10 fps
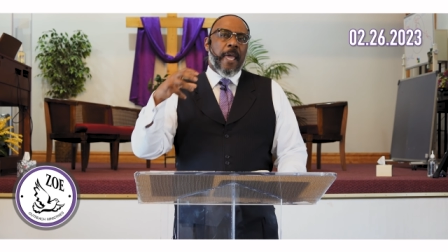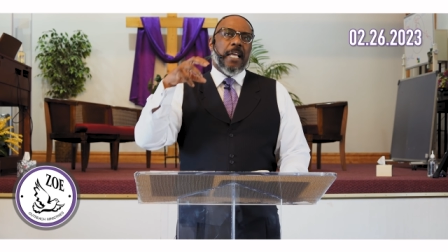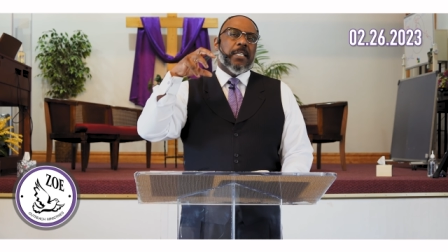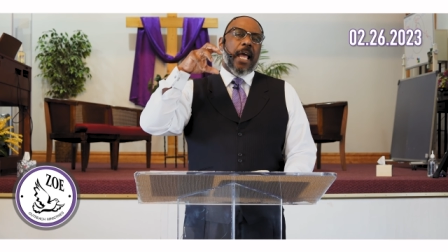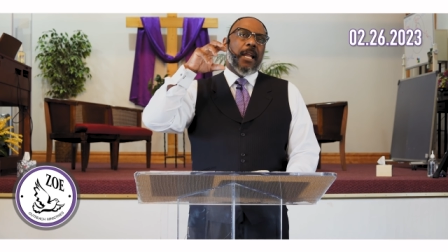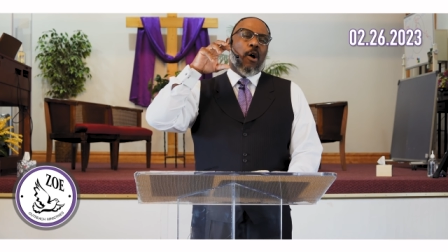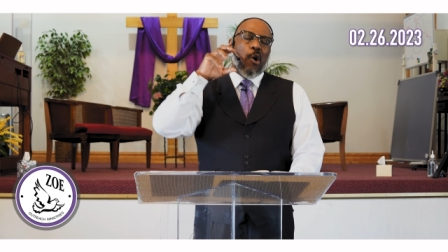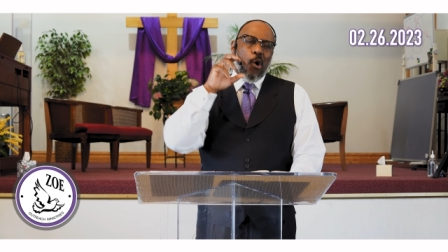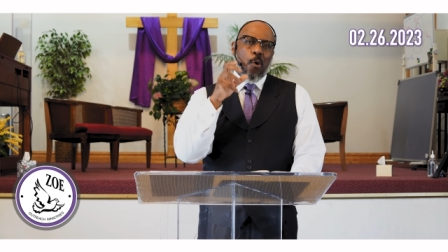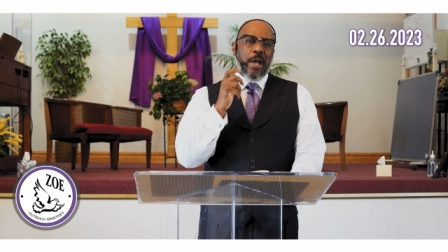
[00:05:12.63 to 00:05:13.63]
He's saying,
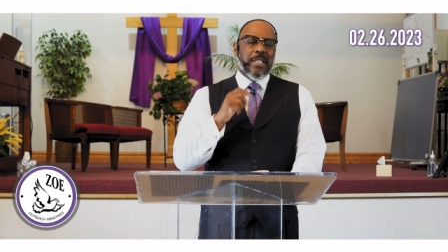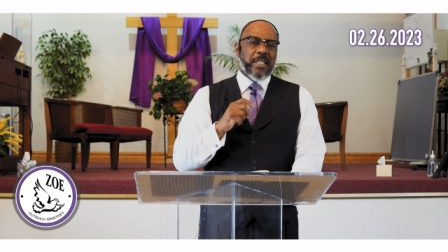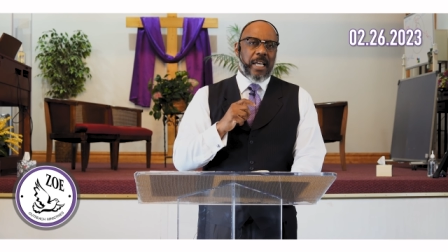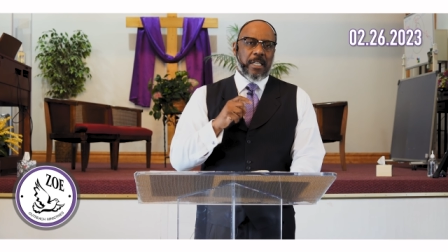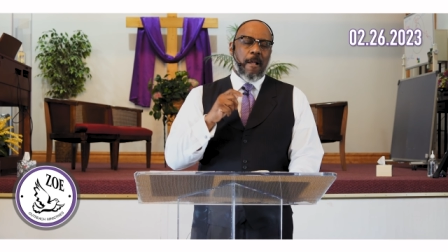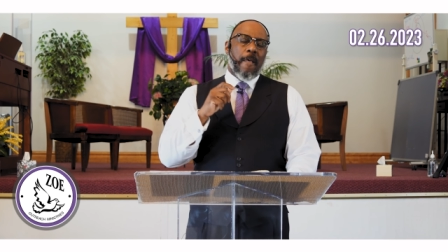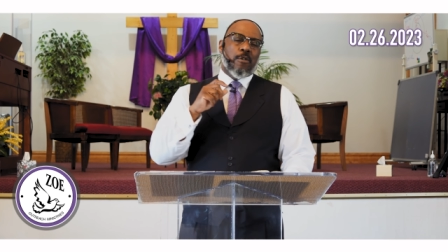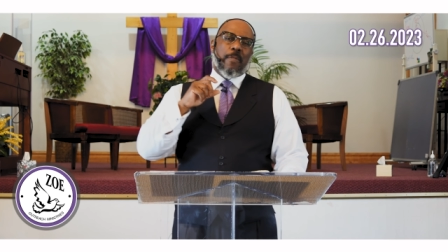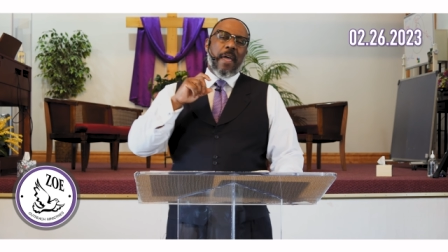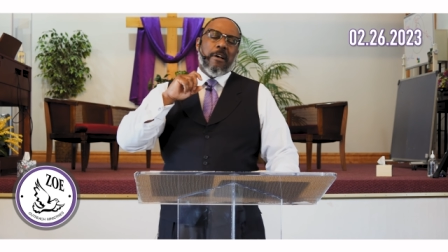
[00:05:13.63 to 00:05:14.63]
who is
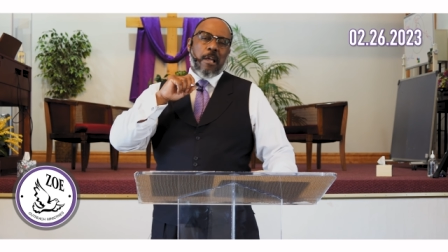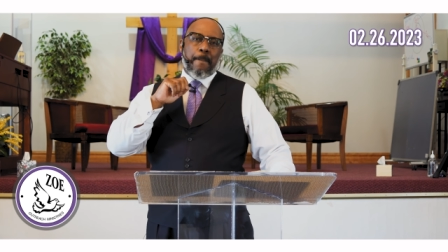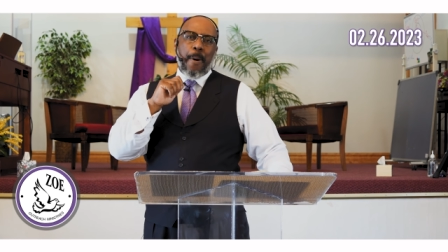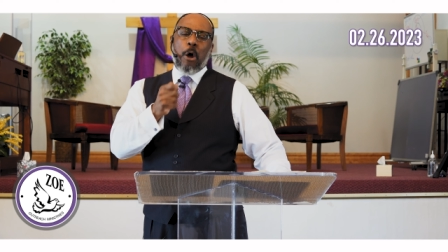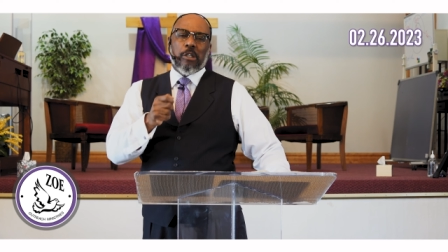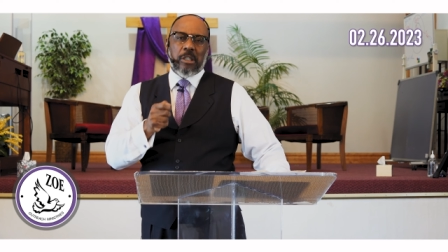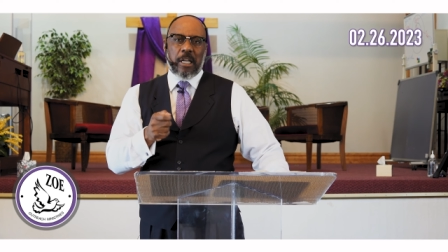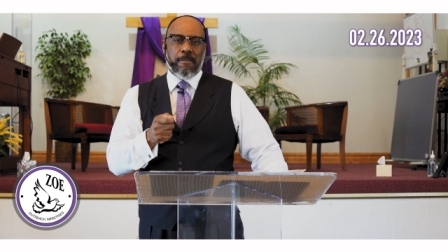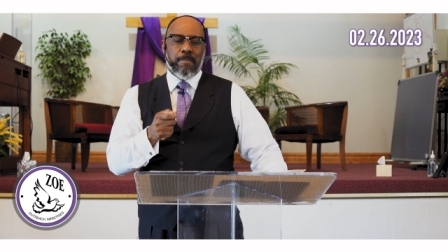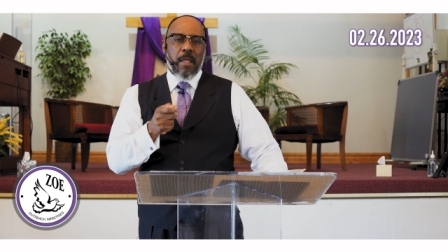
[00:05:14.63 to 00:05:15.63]
this? So there's a
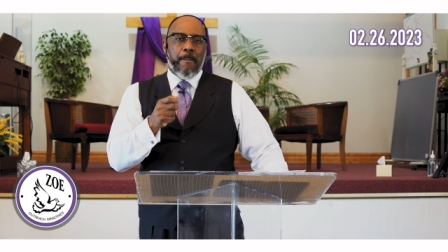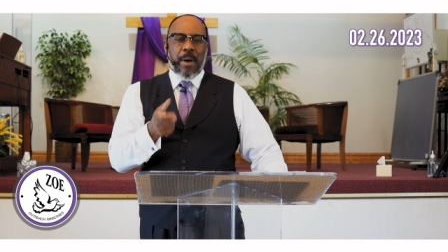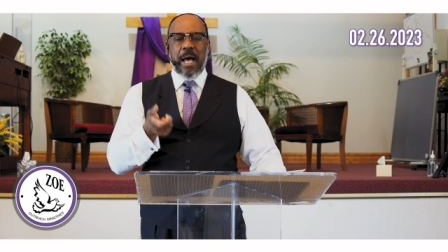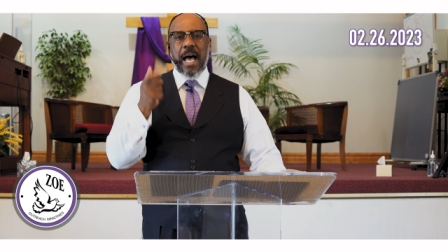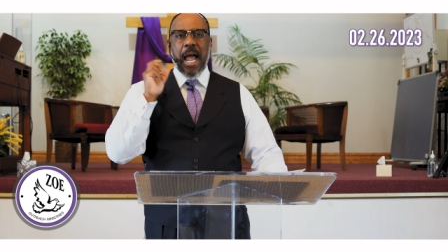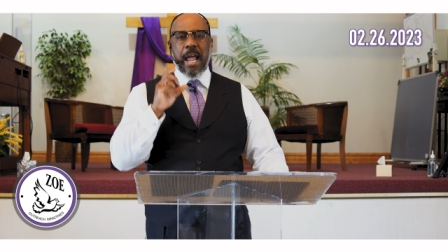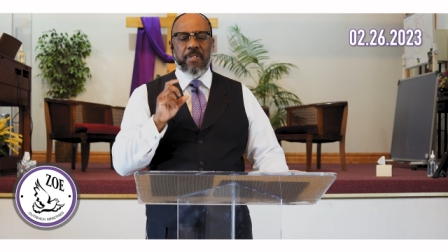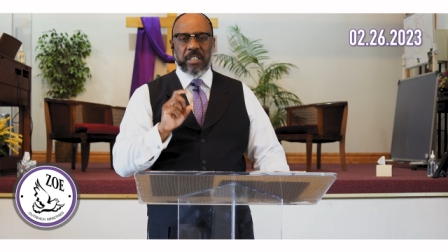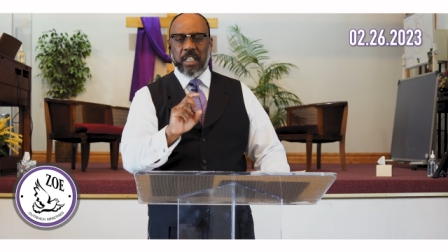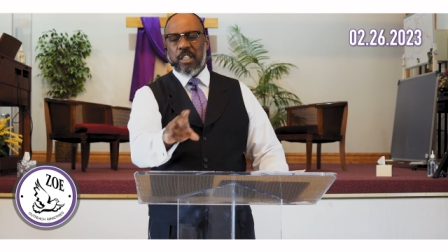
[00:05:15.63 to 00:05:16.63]
person
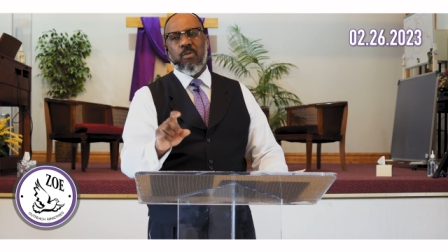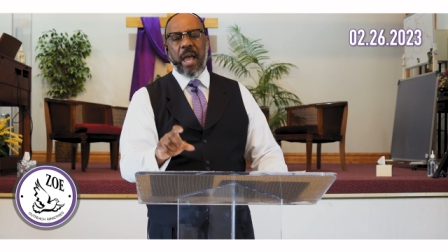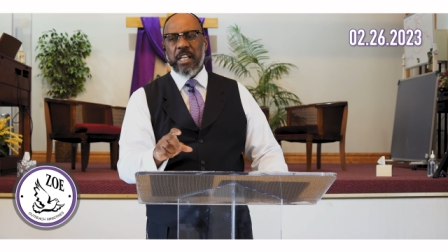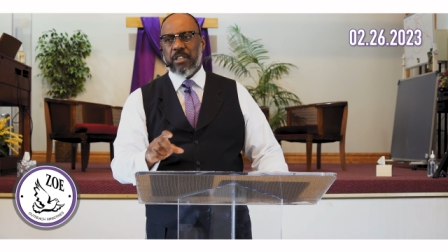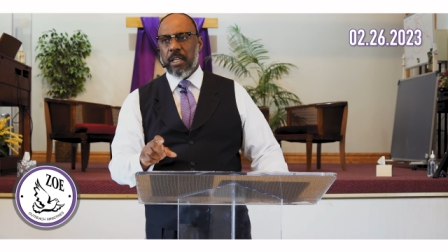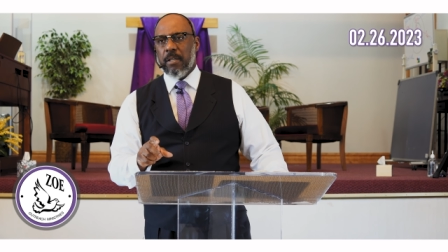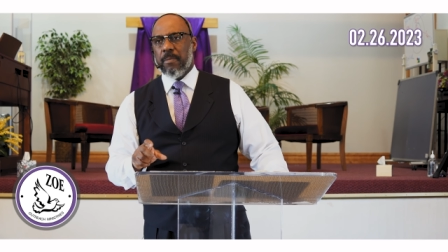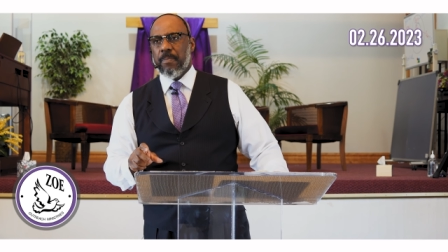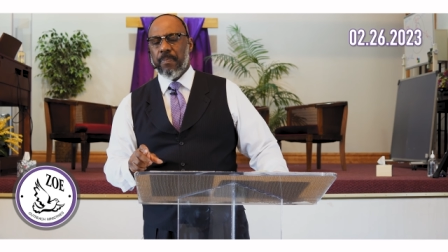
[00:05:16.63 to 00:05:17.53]
behind the situation.